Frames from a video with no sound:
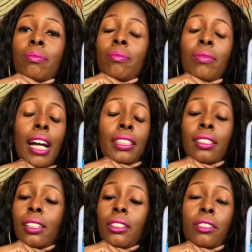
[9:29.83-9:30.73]
That's the
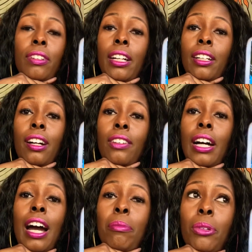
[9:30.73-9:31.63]
clarifying card, the
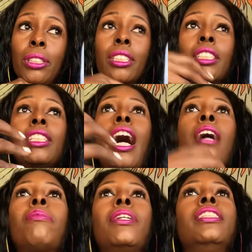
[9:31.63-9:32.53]
High Priestess, because the High
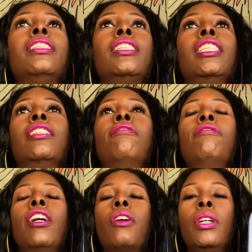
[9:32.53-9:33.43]
Priestess is a
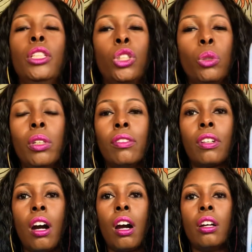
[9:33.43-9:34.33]
very intuitive
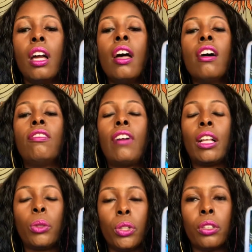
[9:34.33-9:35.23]
card. Follow
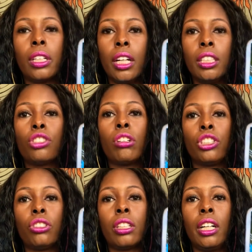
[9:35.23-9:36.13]
your gut, trust
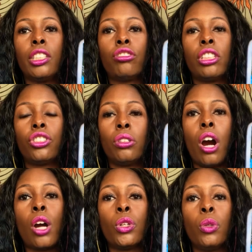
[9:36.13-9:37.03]
your
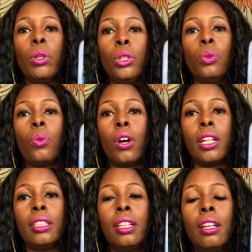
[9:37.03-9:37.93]
heart, do what you want.
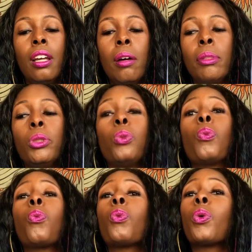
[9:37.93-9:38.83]
But you
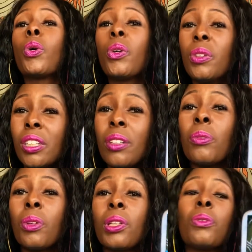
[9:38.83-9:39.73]
really,
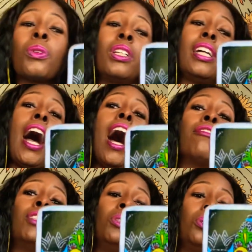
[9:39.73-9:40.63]
really, really have
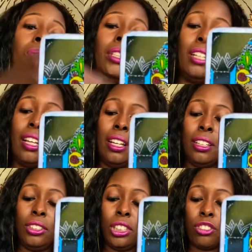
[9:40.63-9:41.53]
to do it
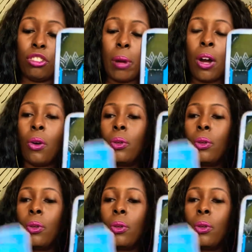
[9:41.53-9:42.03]
just for my own